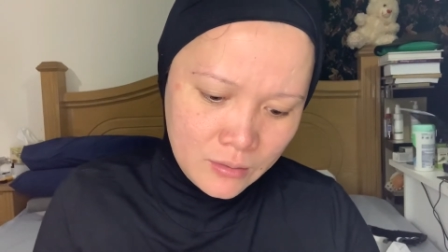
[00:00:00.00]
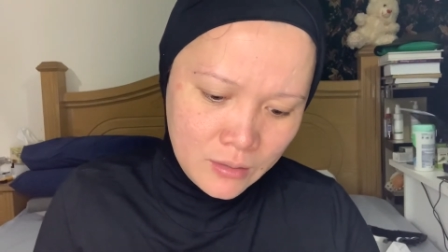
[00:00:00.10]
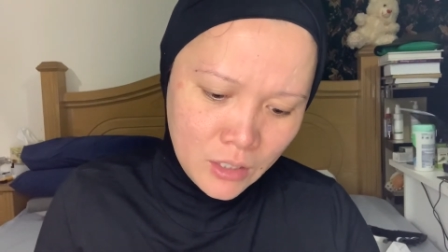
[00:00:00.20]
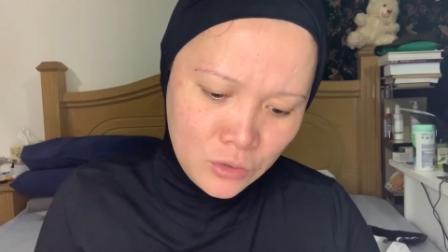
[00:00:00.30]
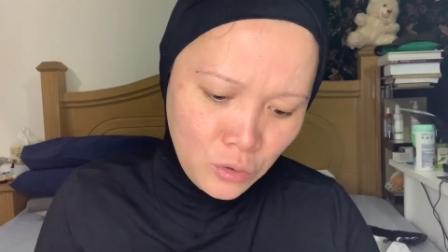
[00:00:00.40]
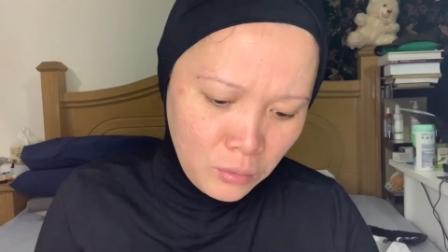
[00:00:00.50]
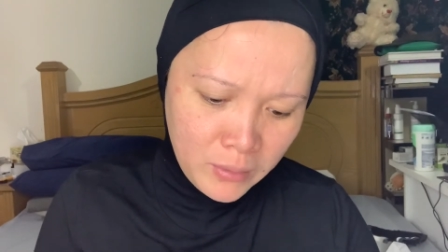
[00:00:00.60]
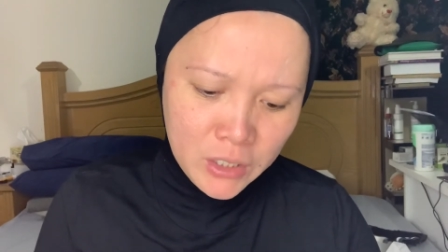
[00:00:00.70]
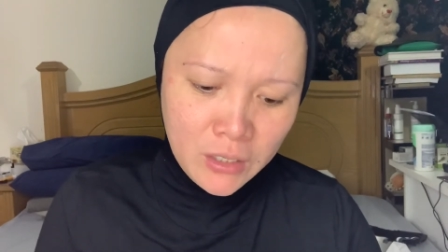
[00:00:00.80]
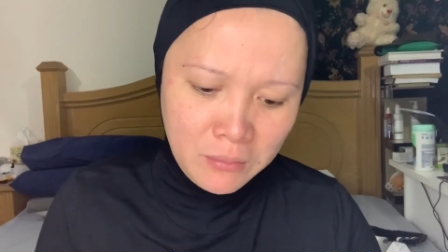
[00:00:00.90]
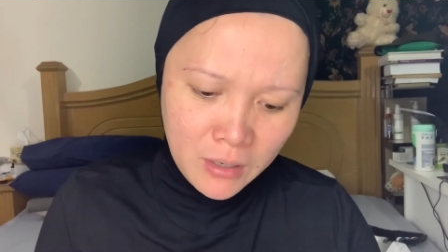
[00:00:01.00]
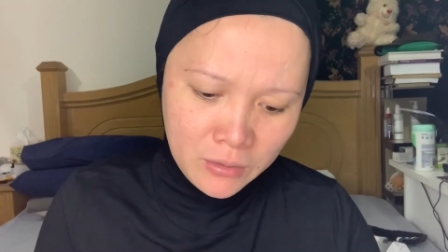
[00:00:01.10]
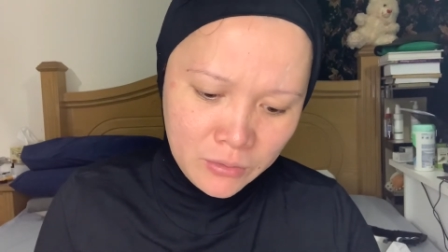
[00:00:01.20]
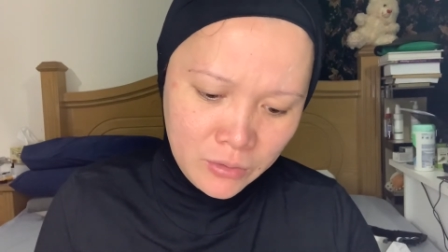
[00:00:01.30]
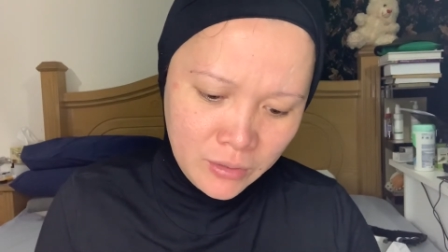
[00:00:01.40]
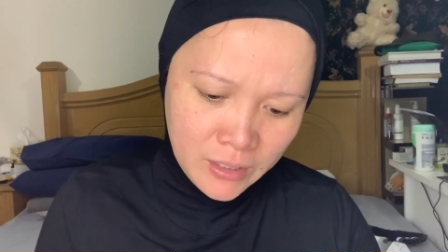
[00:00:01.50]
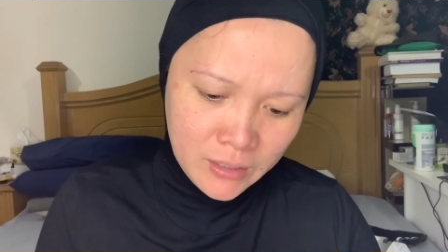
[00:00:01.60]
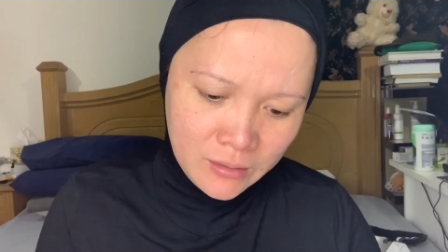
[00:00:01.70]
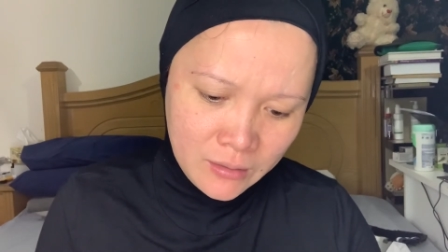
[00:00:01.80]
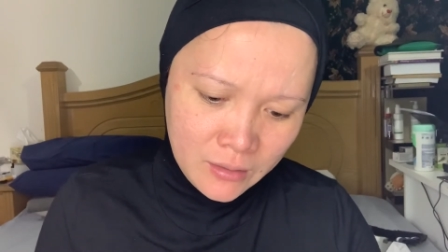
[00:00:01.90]
not too much amount. You can
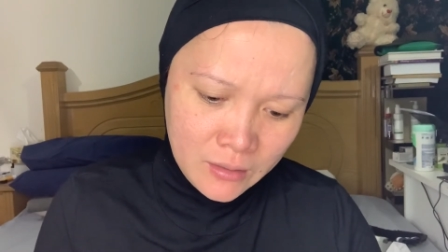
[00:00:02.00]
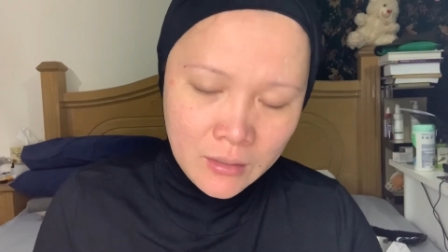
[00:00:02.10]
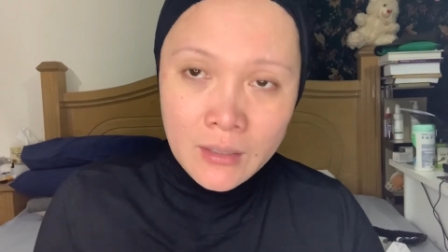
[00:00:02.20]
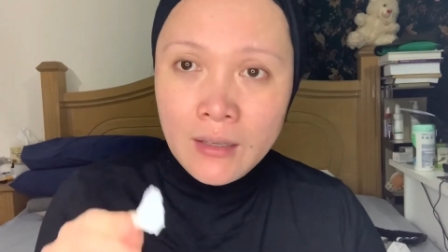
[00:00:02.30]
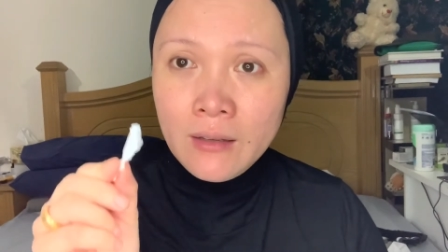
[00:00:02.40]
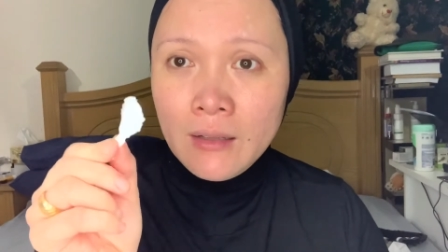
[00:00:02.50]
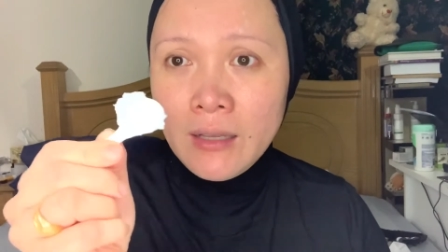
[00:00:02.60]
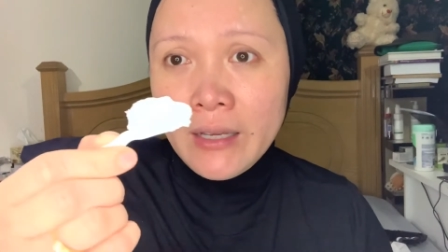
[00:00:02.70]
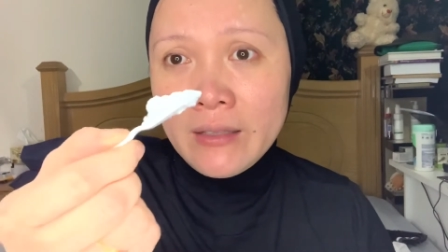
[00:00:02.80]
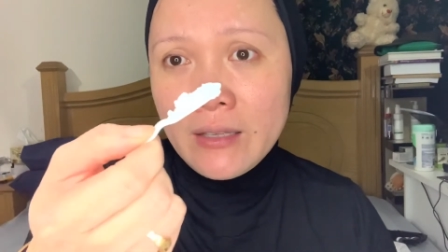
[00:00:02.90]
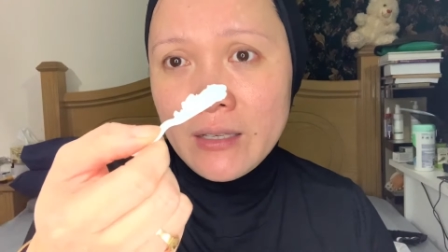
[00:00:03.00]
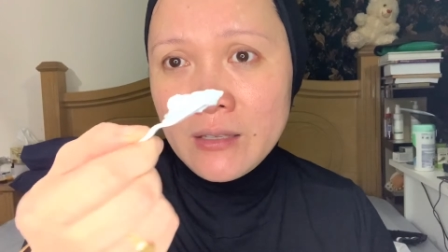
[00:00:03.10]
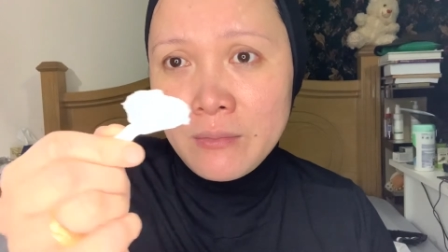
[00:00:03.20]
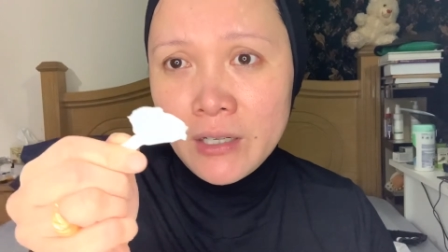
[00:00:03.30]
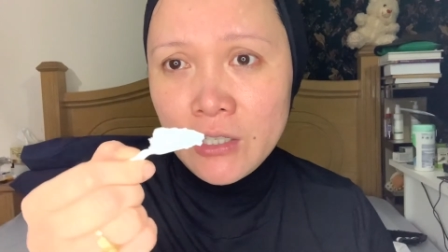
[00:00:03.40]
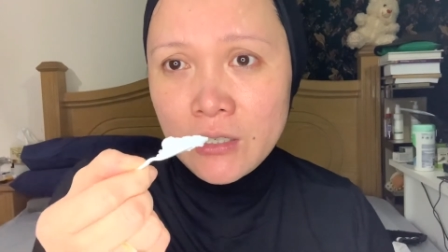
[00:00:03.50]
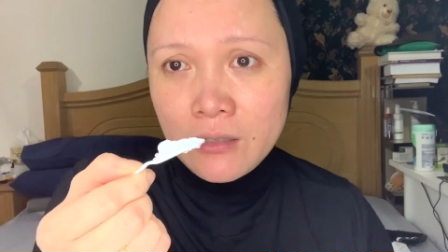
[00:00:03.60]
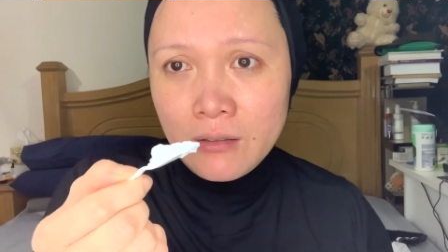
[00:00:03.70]
like this much.